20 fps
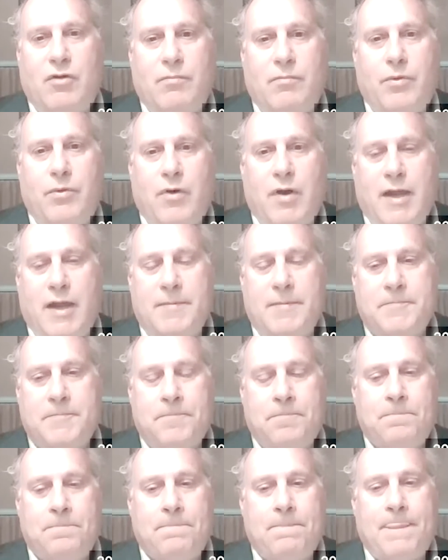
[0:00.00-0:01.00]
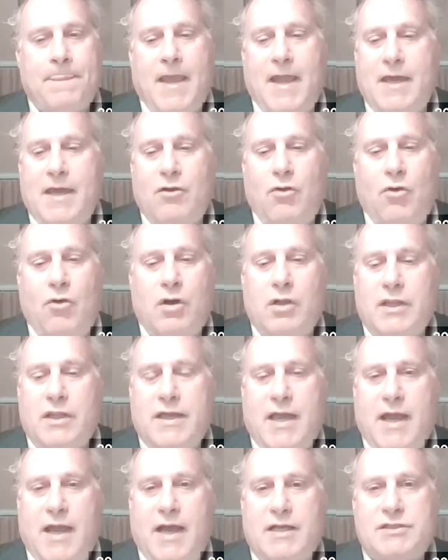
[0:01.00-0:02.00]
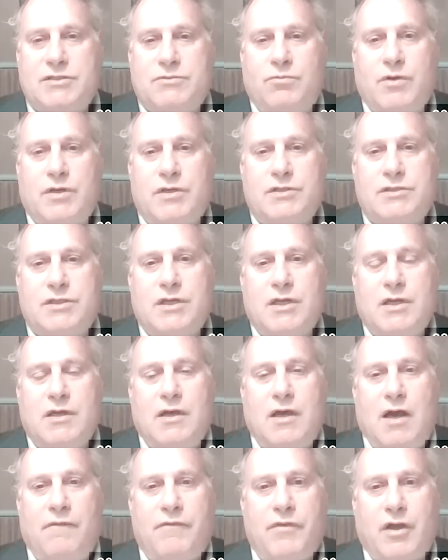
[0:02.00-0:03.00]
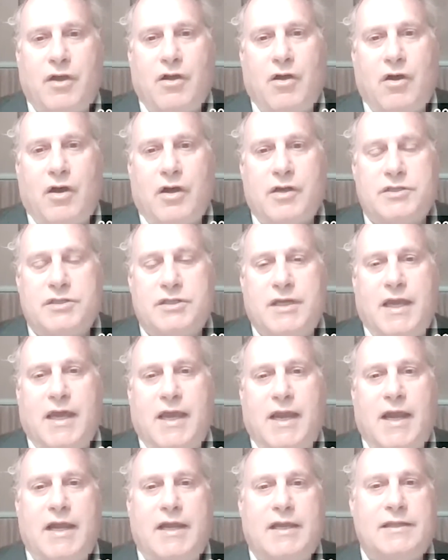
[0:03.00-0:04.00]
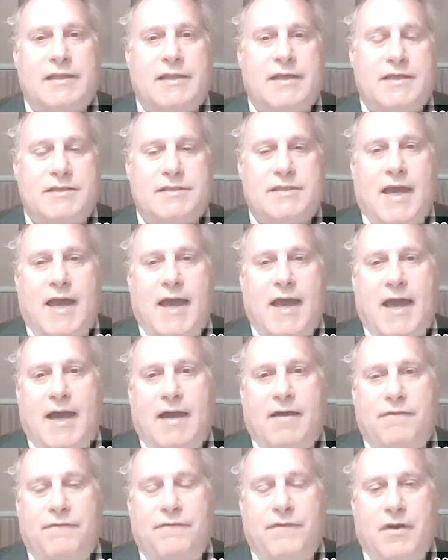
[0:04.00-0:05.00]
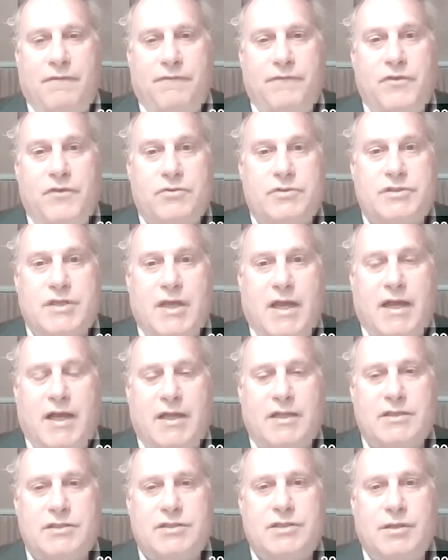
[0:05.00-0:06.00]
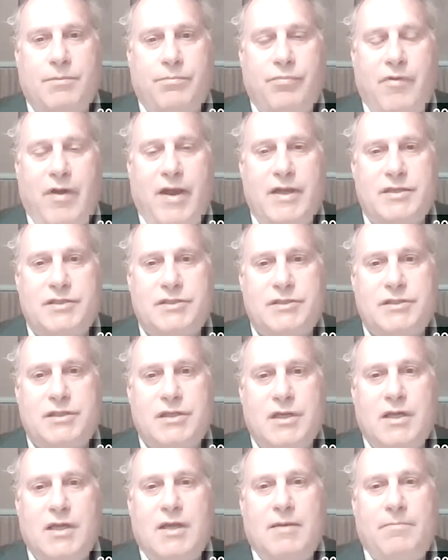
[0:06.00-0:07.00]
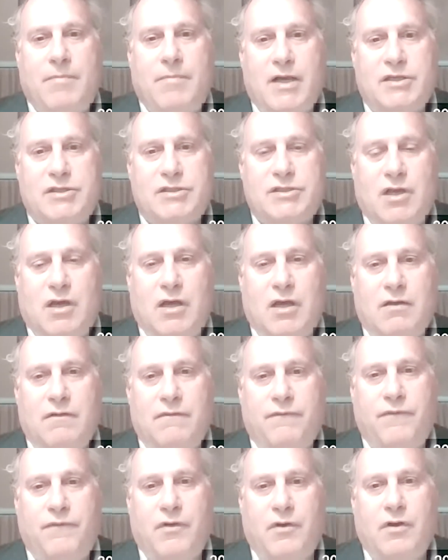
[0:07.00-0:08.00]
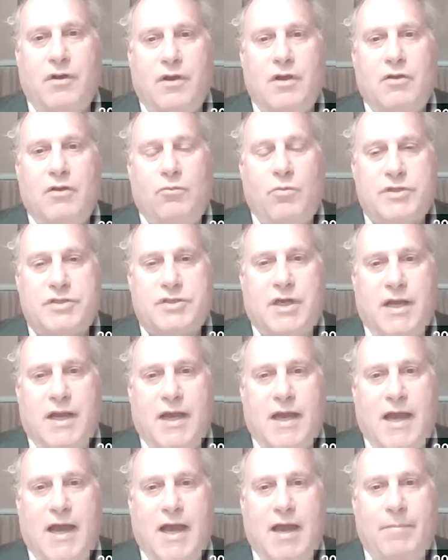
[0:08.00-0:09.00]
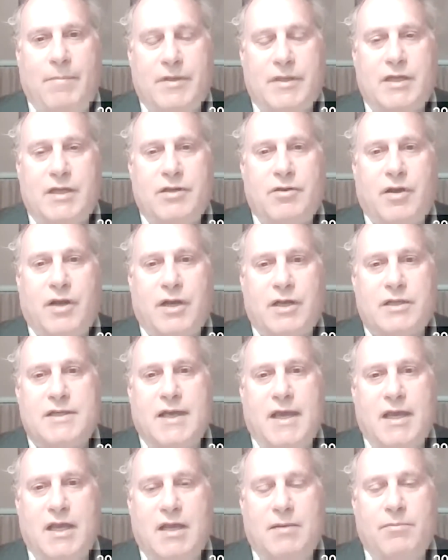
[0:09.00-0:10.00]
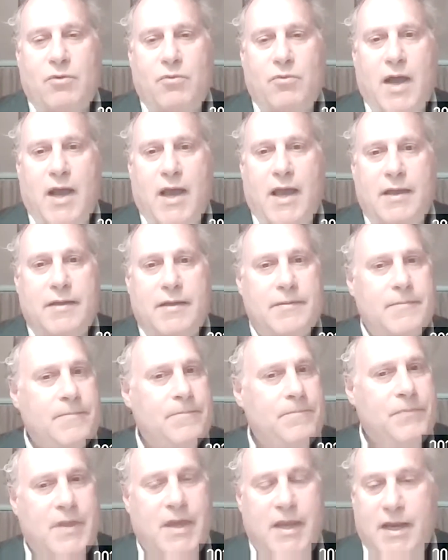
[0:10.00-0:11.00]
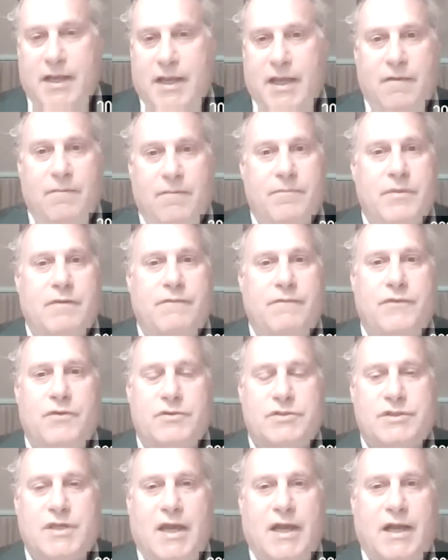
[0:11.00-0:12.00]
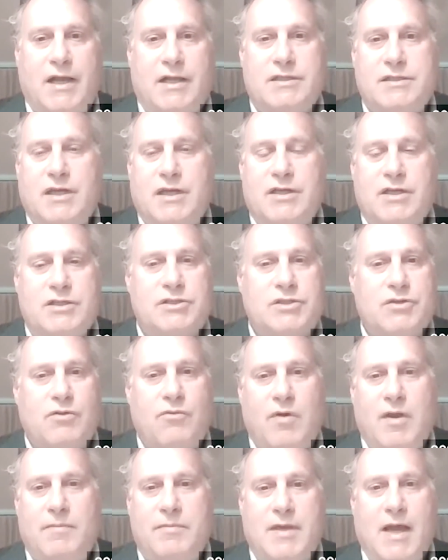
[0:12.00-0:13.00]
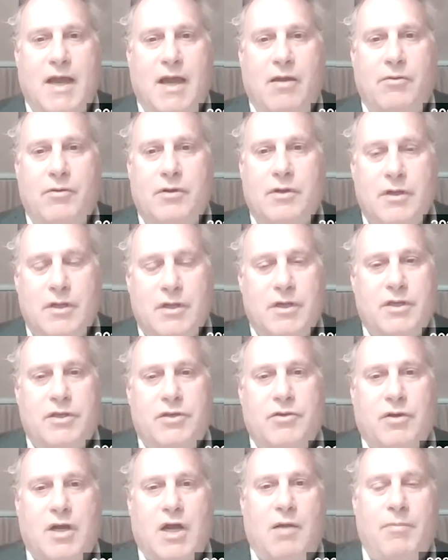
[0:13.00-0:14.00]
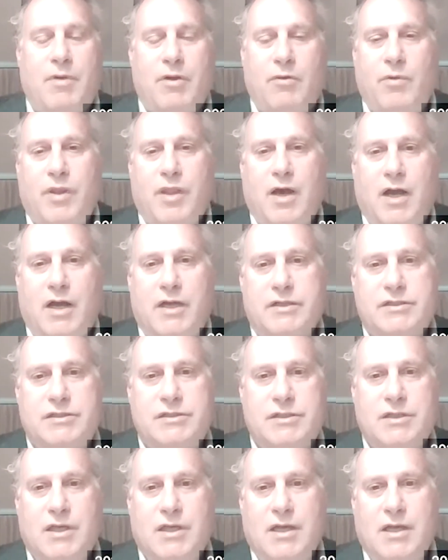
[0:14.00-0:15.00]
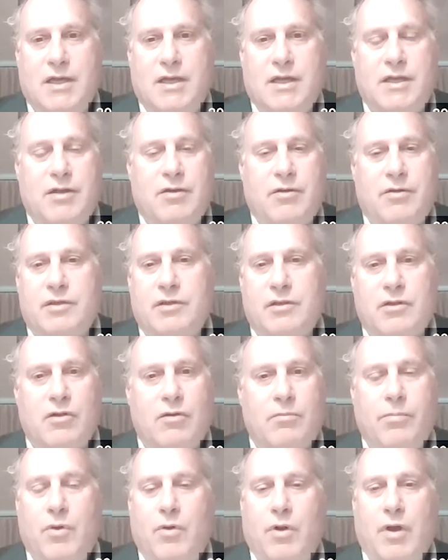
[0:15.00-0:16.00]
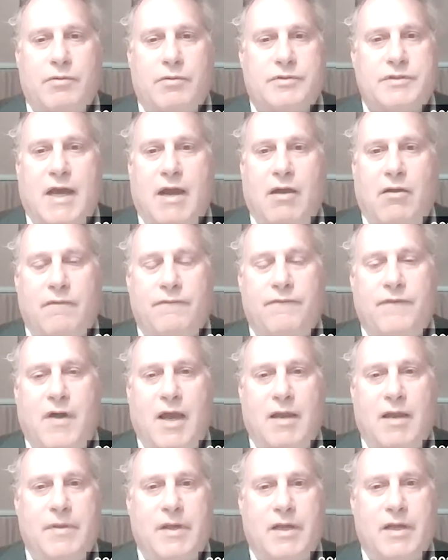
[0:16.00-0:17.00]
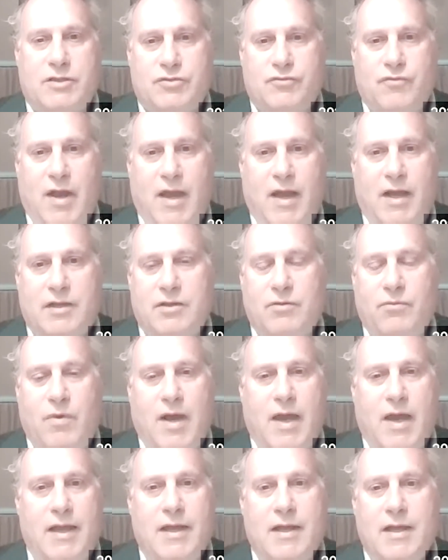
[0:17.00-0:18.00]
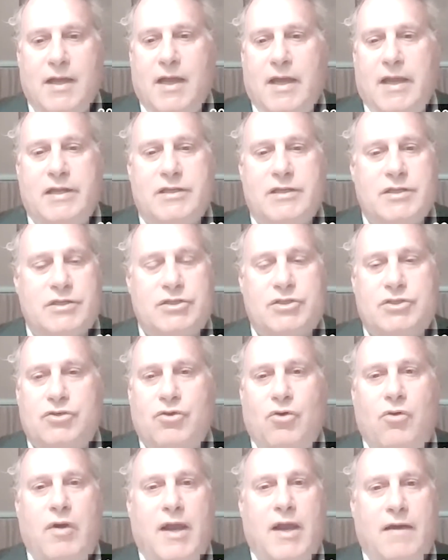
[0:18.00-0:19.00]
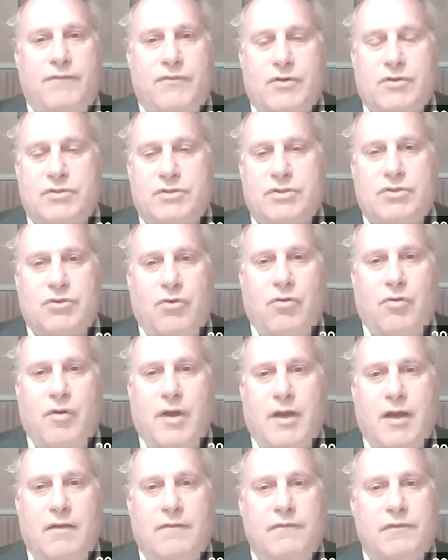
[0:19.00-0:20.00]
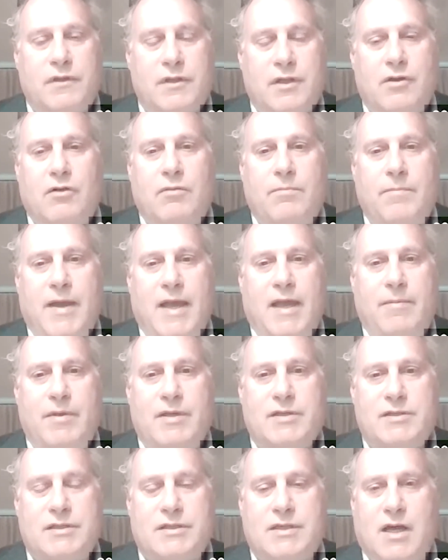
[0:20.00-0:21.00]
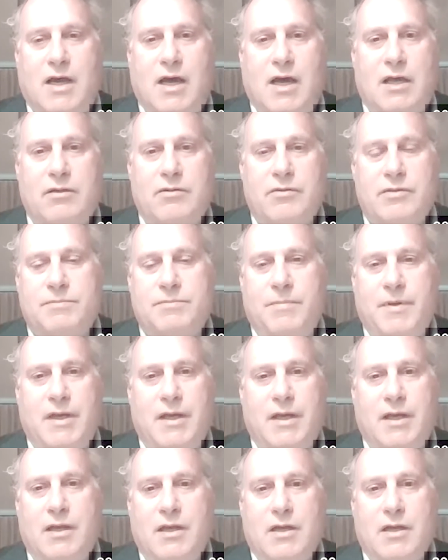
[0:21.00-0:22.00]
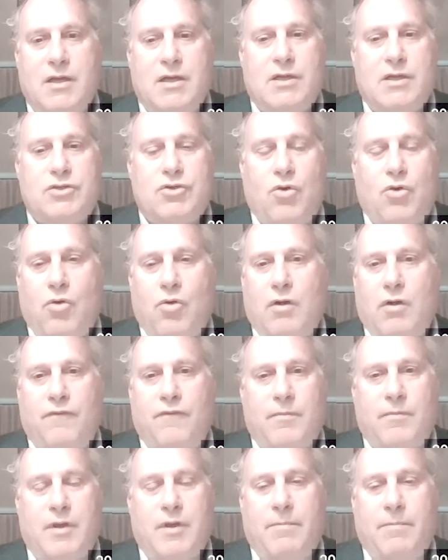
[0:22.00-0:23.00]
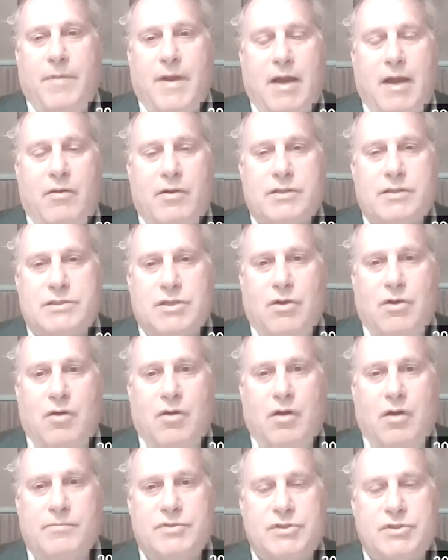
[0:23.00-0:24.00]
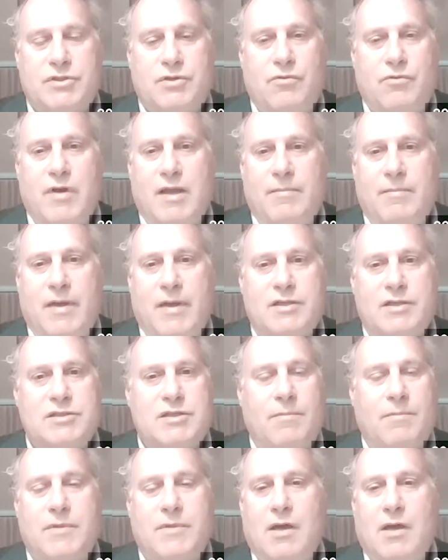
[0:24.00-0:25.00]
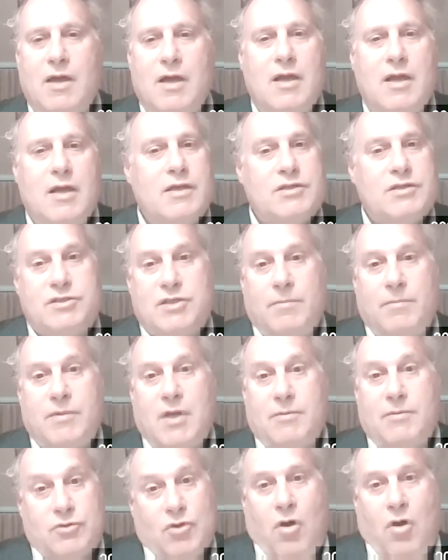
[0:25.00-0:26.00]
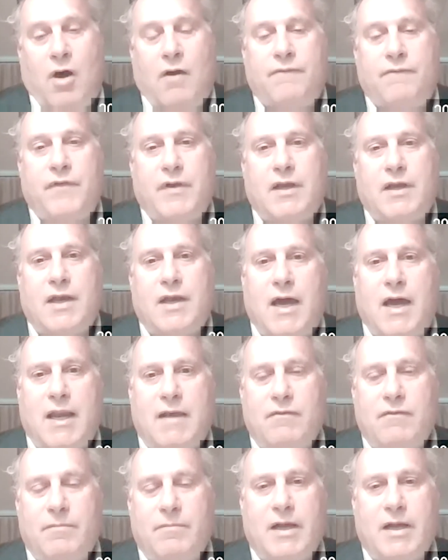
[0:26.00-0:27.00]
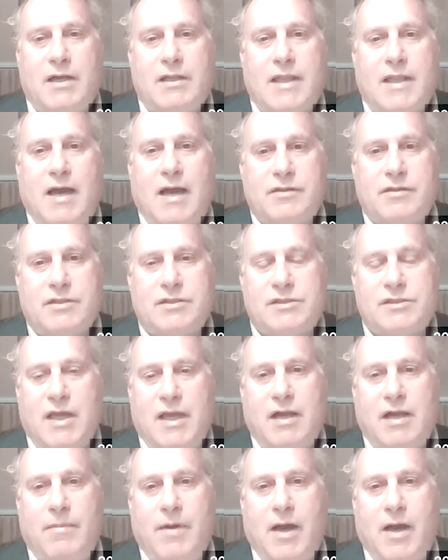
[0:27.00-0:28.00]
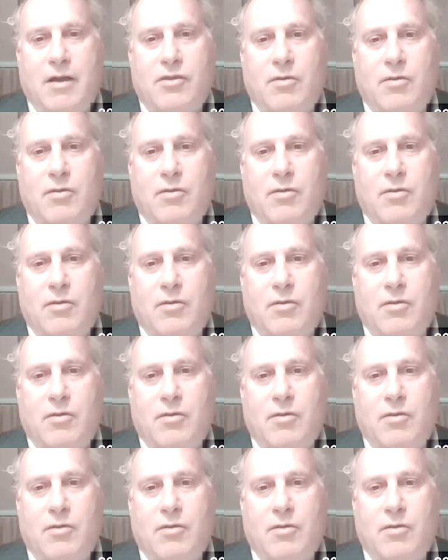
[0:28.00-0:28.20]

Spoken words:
boy, and all he asked was of the guards, can I at least have a few seconds to brace my son for what's going to happen, that you're going to take him away? They didn't give him the few seconds. They just screamed out, you're coming with us. And the little boy was terrified, being dragged away. There's a story after story of little babies and toddlers being torn from their parents' arms, screaming, sometimes often not even being allowed to say goodbye to their